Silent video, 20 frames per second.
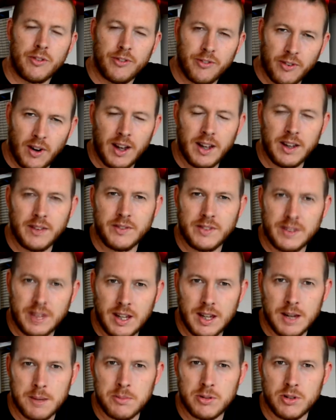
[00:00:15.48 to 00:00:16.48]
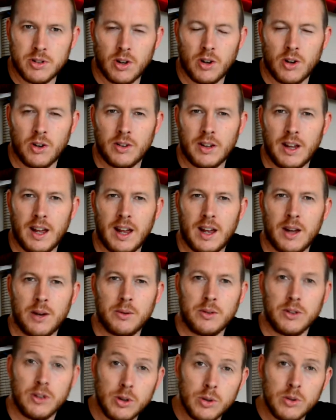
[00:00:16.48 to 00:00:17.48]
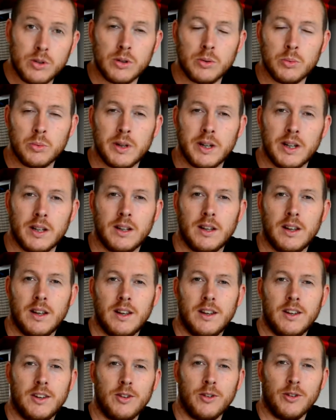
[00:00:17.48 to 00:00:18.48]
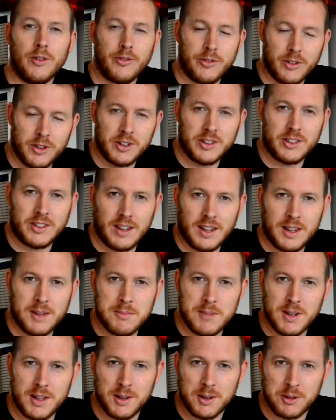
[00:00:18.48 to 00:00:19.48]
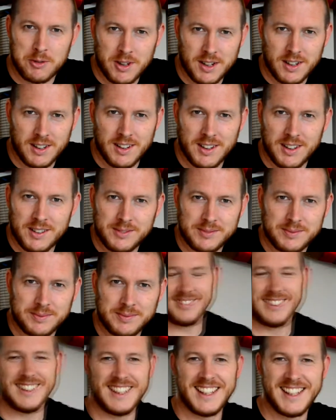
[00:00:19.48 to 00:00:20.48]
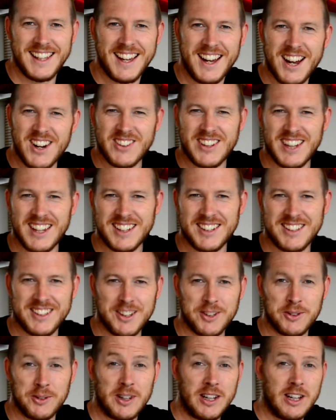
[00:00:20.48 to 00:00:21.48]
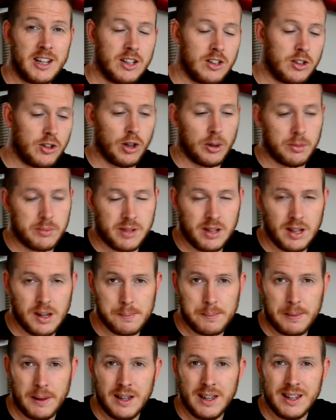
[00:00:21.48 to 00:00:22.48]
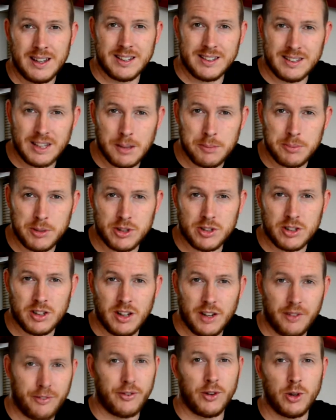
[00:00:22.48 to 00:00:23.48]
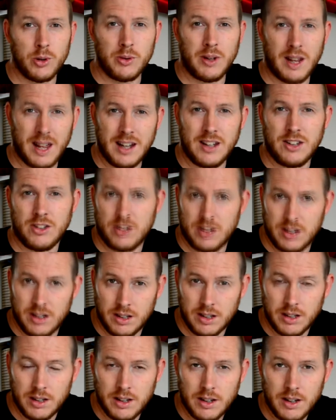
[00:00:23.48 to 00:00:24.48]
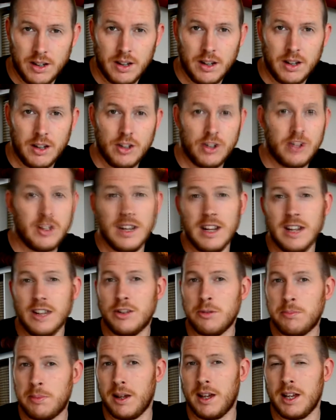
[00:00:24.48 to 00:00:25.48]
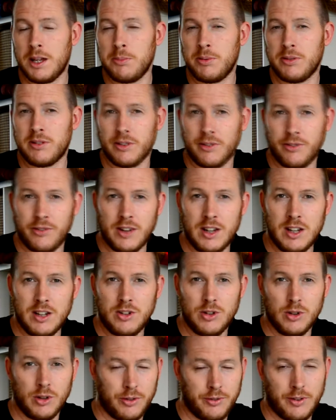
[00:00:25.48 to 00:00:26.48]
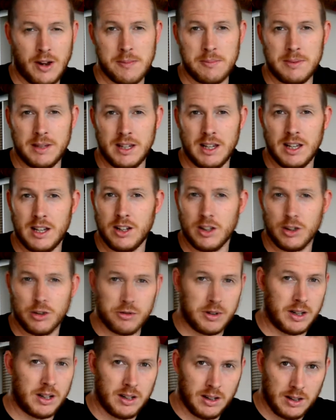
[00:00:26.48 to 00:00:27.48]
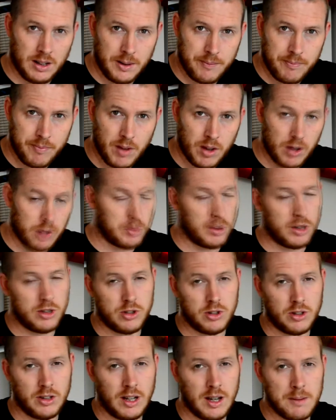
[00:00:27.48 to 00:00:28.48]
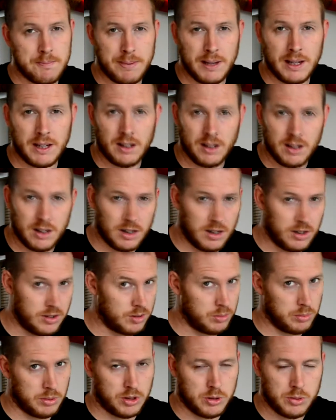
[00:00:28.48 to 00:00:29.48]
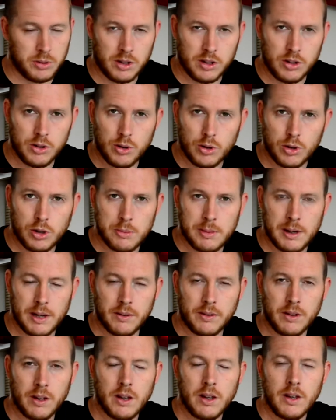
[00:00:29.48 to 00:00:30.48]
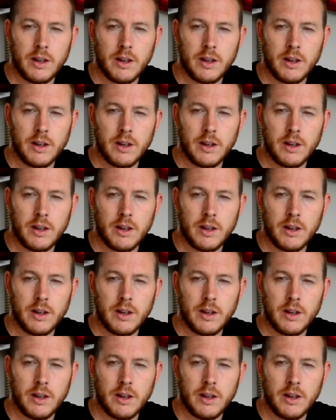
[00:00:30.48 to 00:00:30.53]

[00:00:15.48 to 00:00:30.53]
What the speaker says: 5 tips on how you can win your first game in Agricola. Okay, so top tip, establish a food engine. You need to be able to feed your family in Agricola, otherwise you're going to get begging cards, which we're going to talk about.